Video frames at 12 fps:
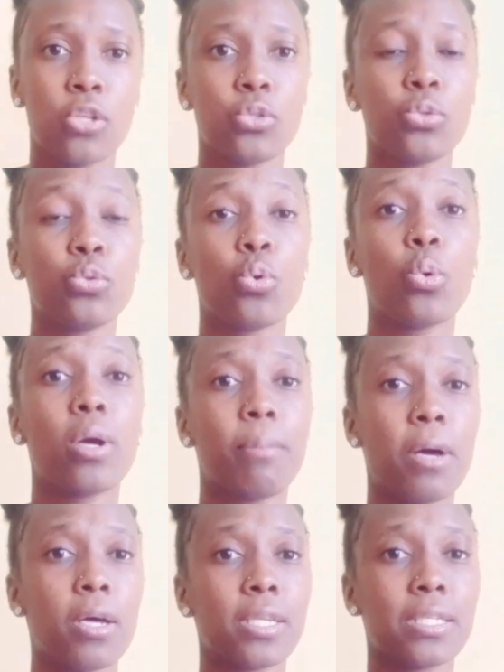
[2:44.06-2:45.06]
to talk
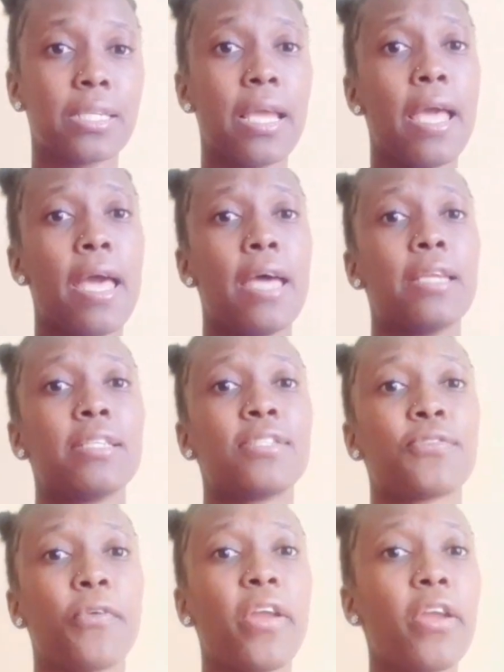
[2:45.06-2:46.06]
about it. It is
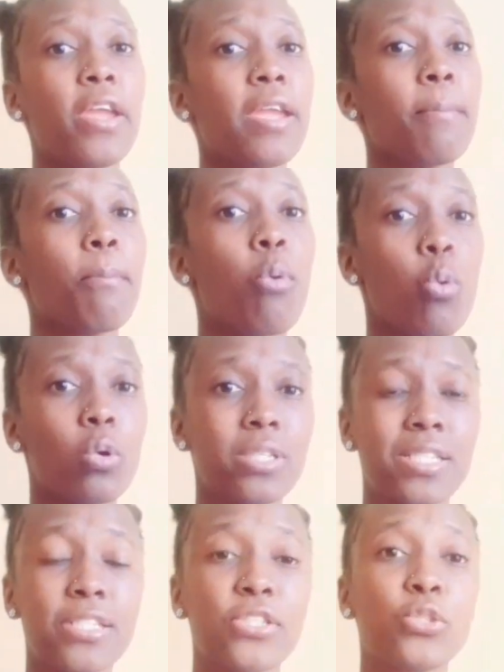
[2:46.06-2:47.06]
very
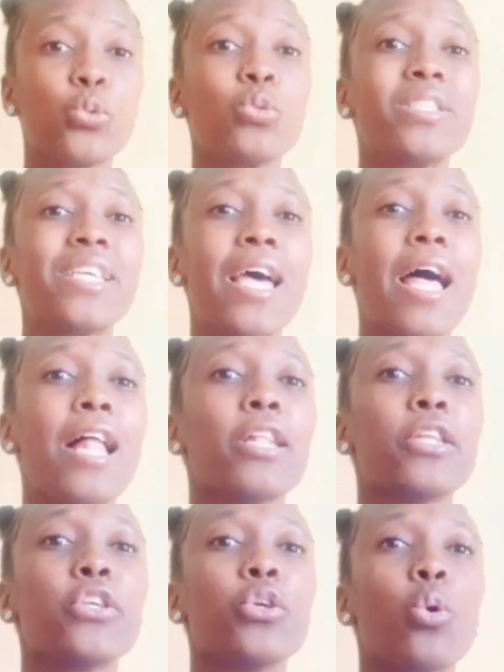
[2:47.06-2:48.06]
important to
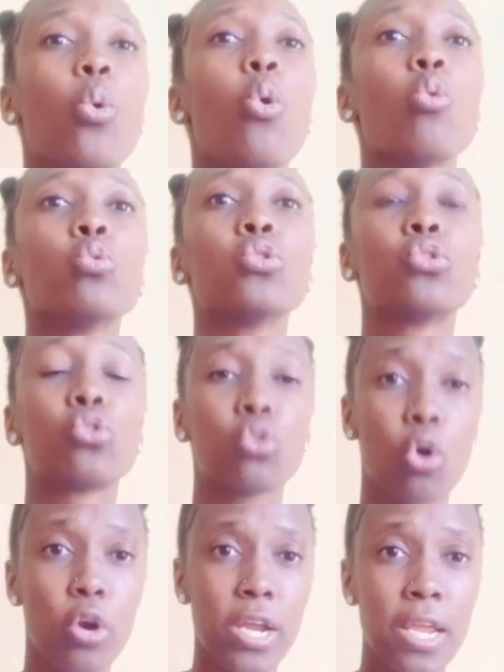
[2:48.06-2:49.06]
tell your own
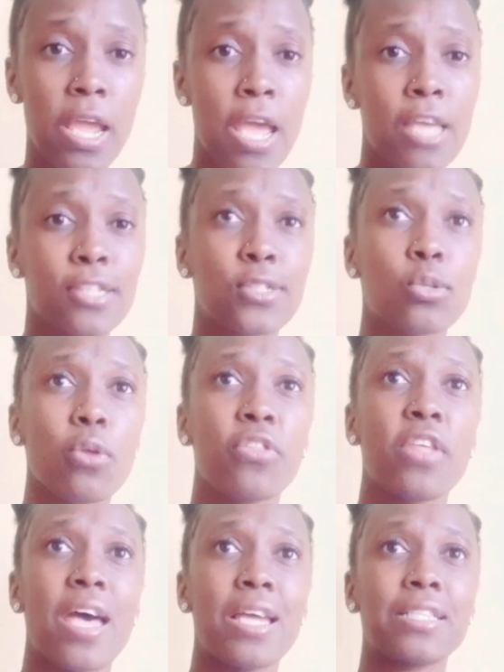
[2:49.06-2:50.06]
story so
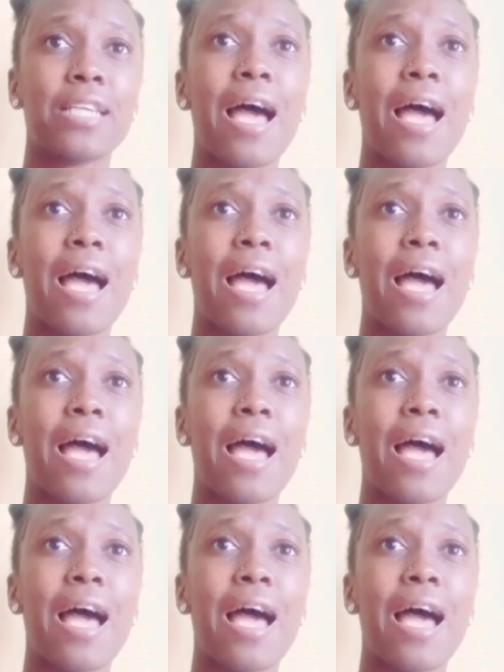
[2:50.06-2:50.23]
that